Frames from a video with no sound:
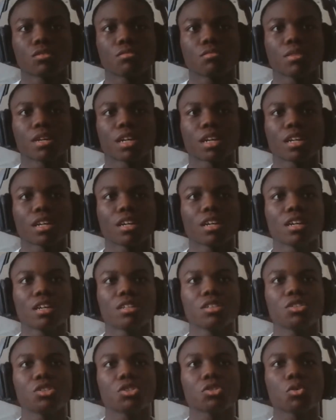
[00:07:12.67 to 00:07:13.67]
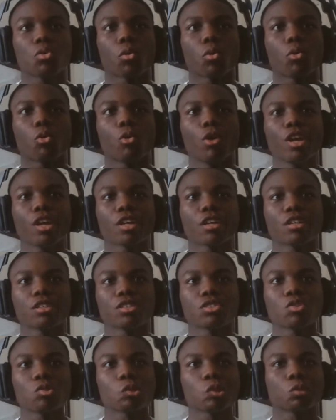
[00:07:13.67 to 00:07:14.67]
Oh my god. He's so quick
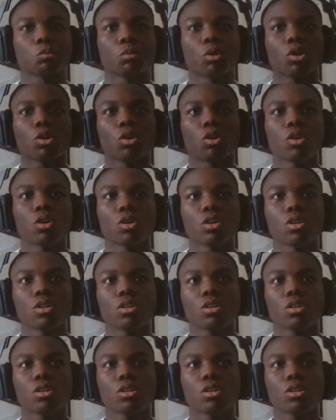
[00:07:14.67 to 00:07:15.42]
and so small.